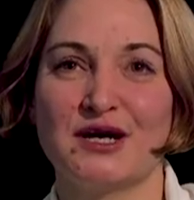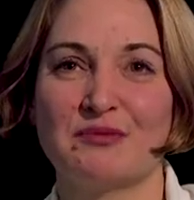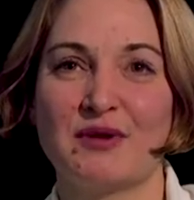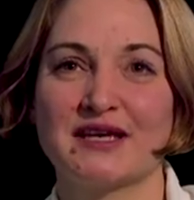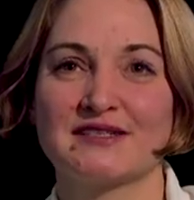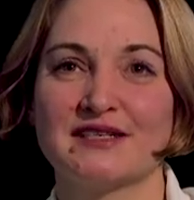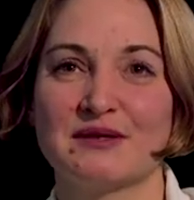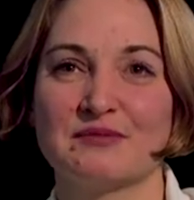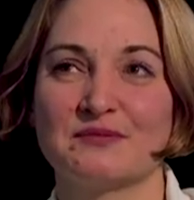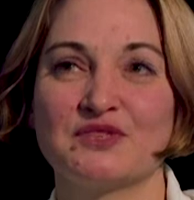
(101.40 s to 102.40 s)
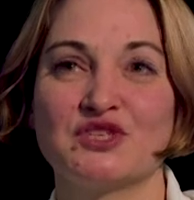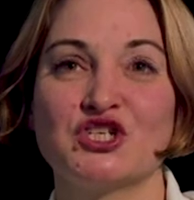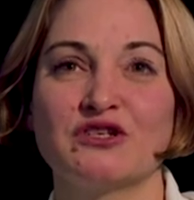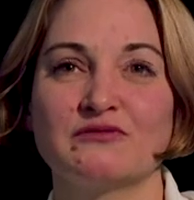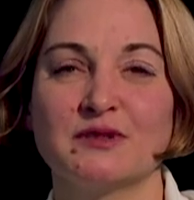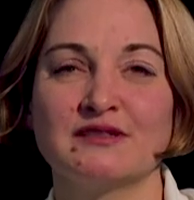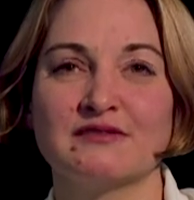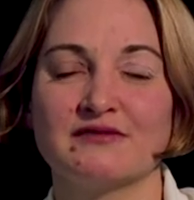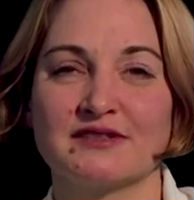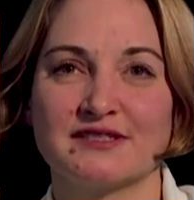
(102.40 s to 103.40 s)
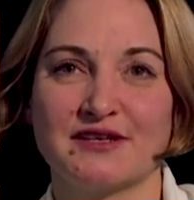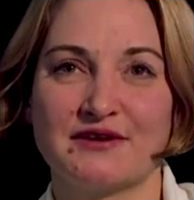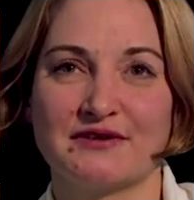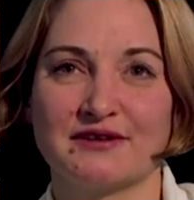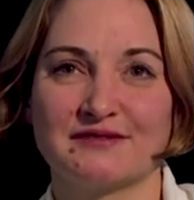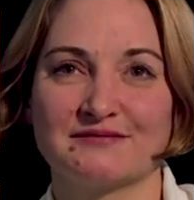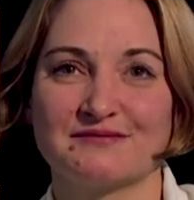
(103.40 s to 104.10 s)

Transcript: uh, make some achievement in this area.